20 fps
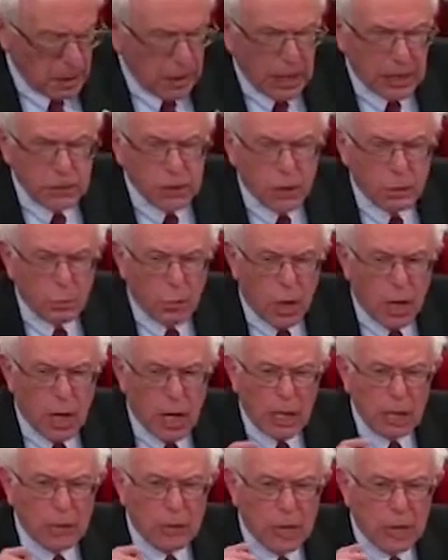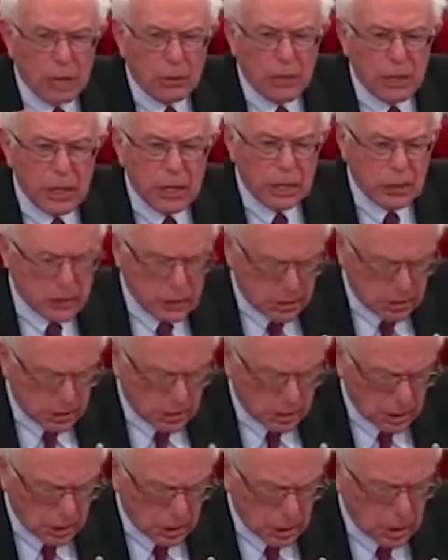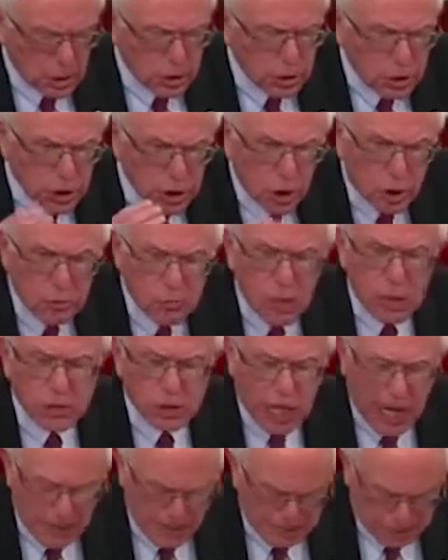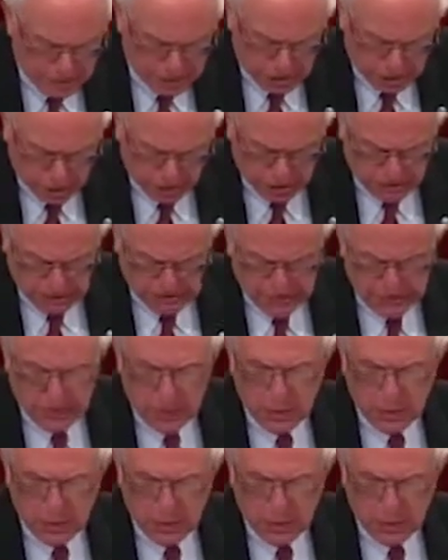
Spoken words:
as to why there is so much opposition